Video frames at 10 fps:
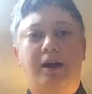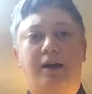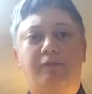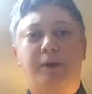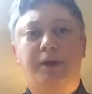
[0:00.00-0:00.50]

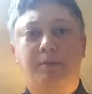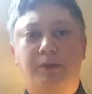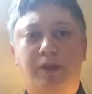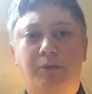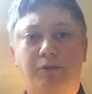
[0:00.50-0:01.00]
I've become
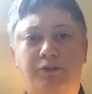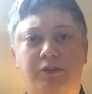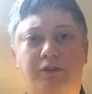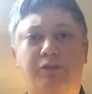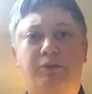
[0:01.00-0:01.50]
a lot more
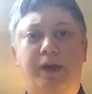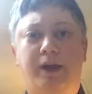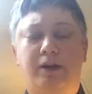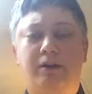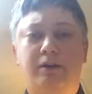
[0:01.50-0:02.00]

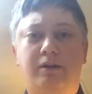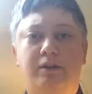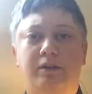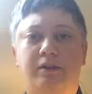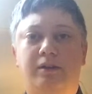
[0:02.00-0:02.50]
self-aware,
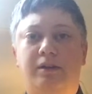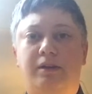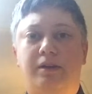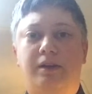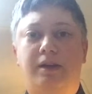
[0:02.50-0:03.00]

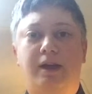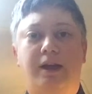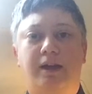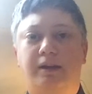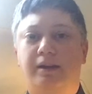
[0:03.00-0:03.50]

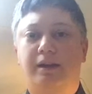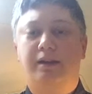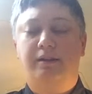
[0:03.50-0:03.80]
and